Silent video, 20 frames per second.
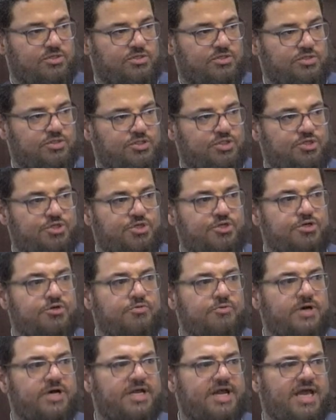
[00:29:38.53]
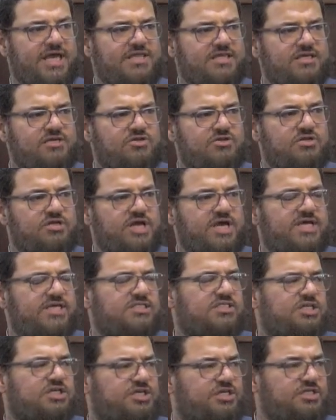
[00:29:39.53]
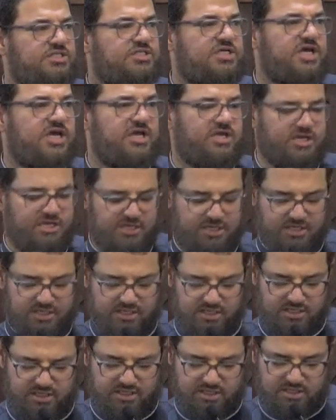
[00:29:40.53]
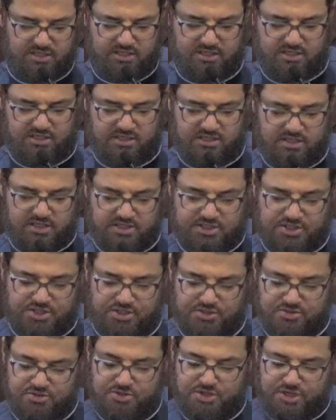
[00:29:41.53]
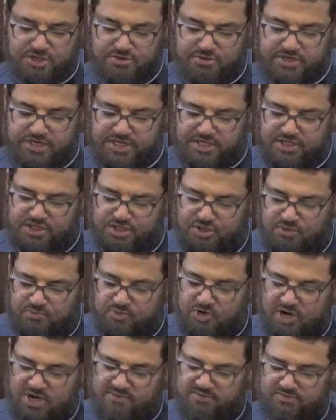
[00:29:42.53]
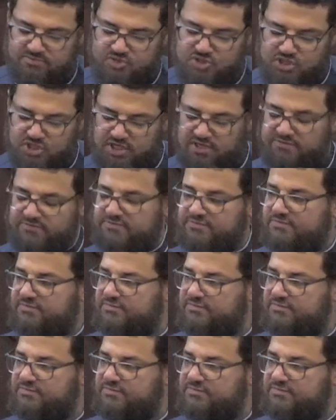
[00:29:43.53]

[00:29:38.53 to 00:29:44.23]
So you know what? I think today is a good day that you go get your problem solved.